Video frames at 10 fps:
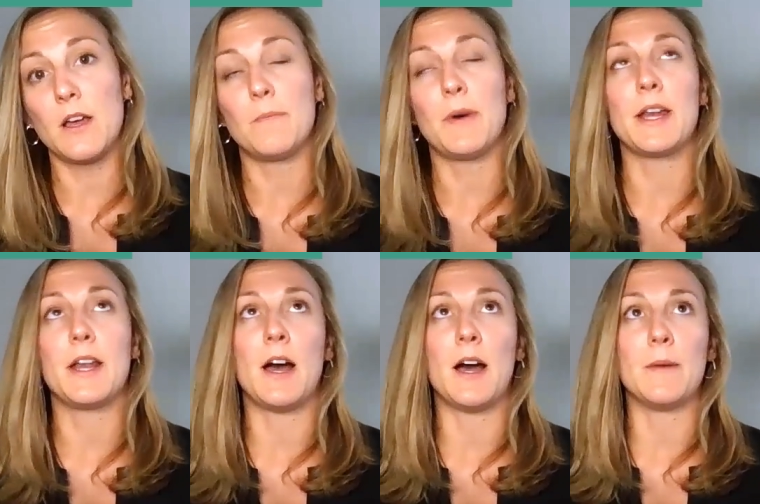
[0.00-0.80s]
But
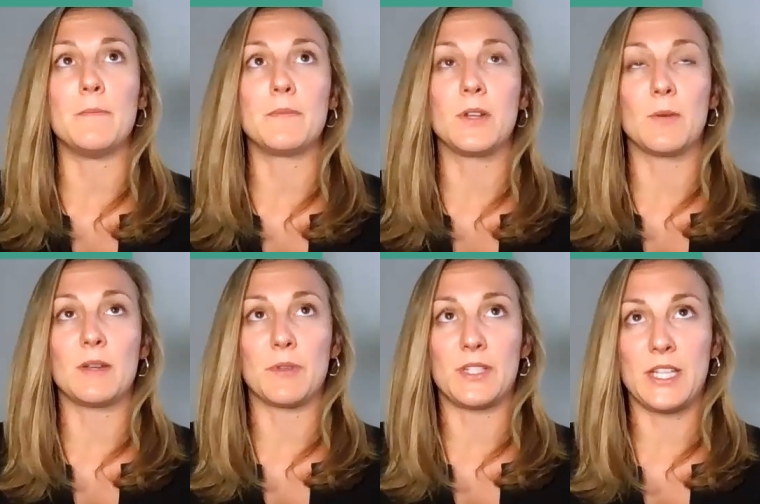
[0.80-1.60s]
um, you know, in
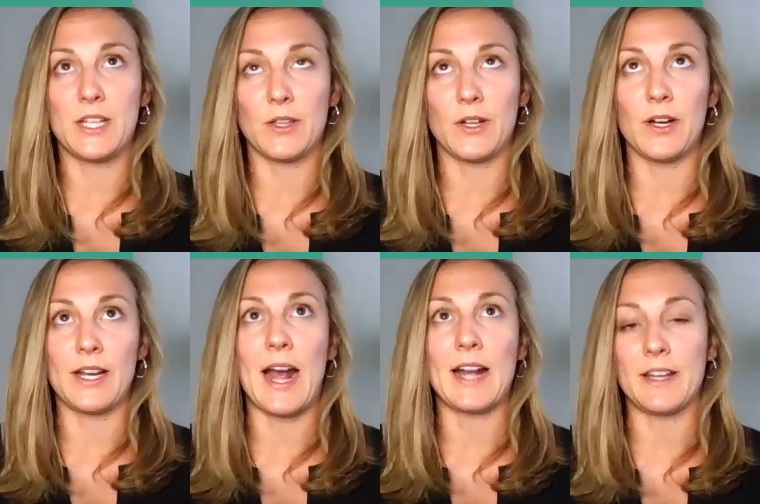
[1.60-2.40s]
particular, it
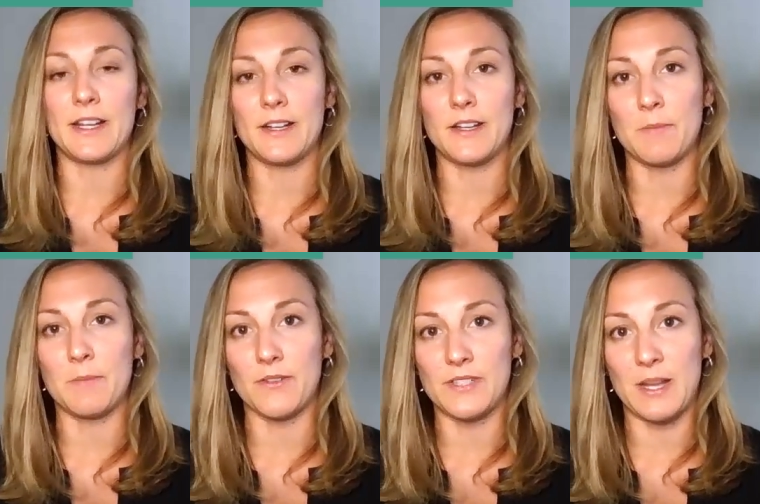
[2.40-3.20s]
highlighted a number
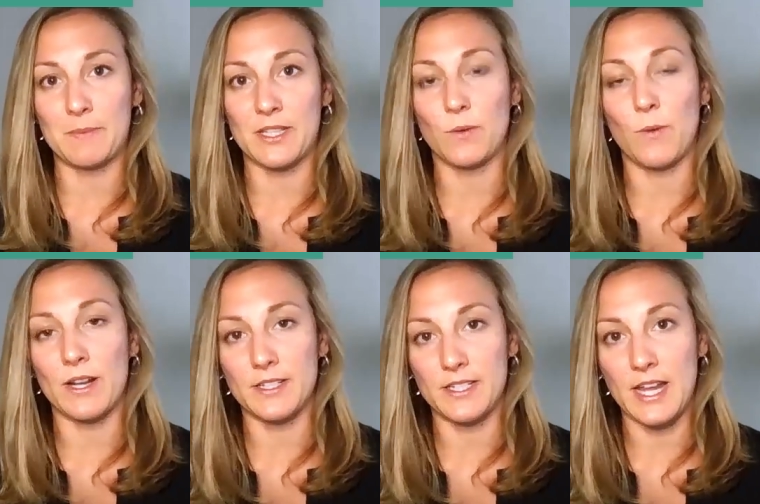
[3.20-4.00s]
of steps that it
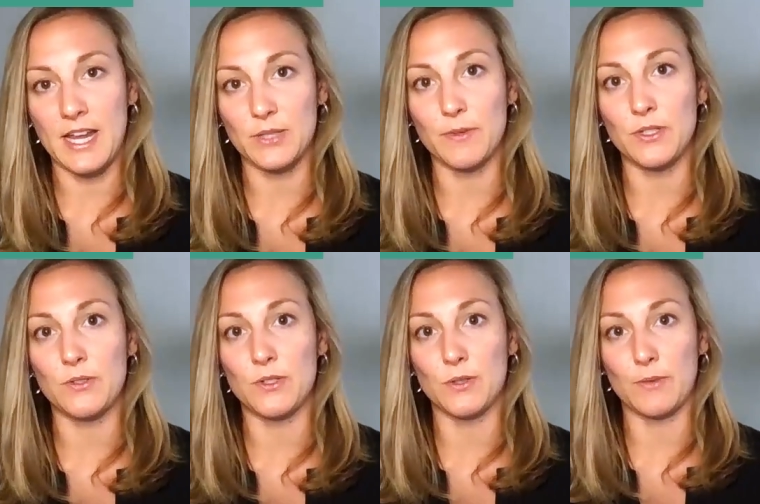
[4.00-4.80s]
wanted to take to
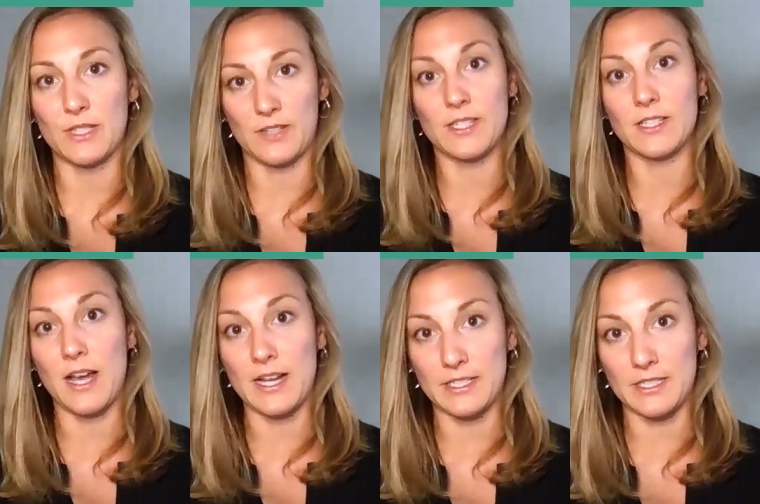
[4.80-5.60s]
reduce the risk of its
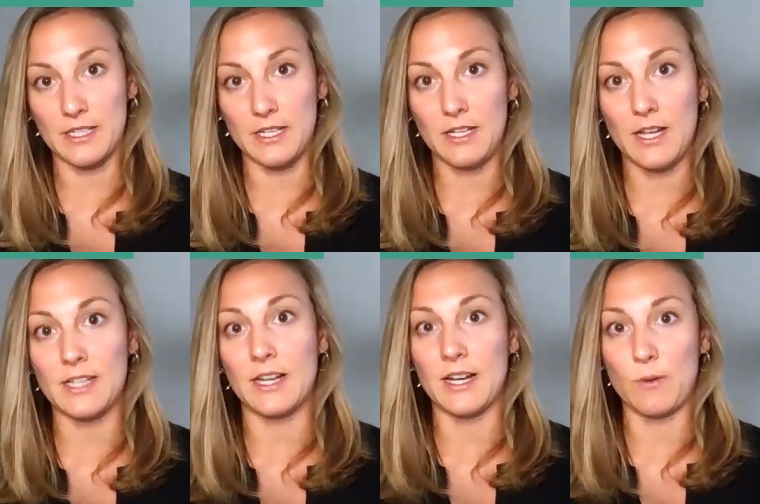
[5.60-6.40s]
lines
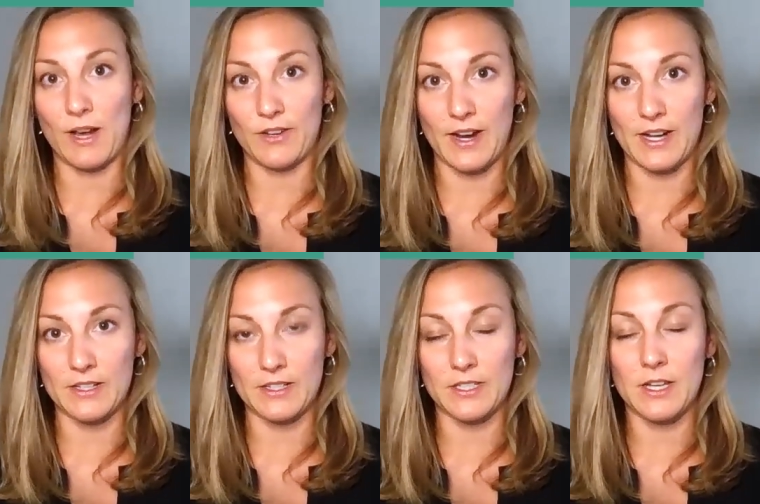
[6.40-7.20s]
igniting
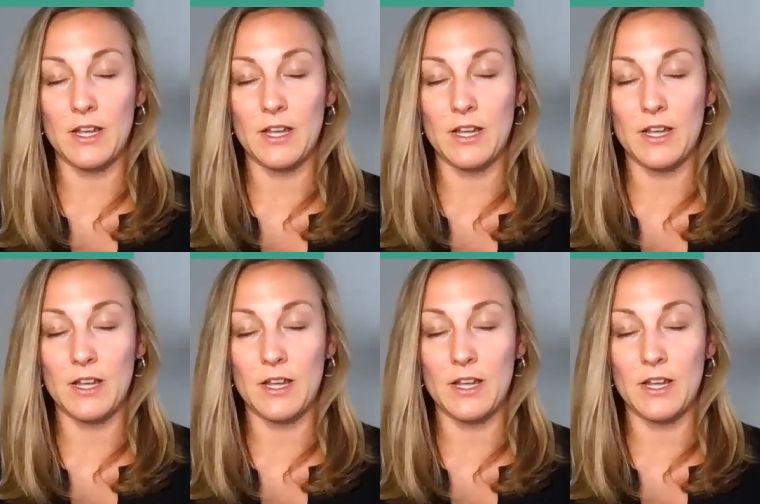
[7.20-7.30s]
wildfires.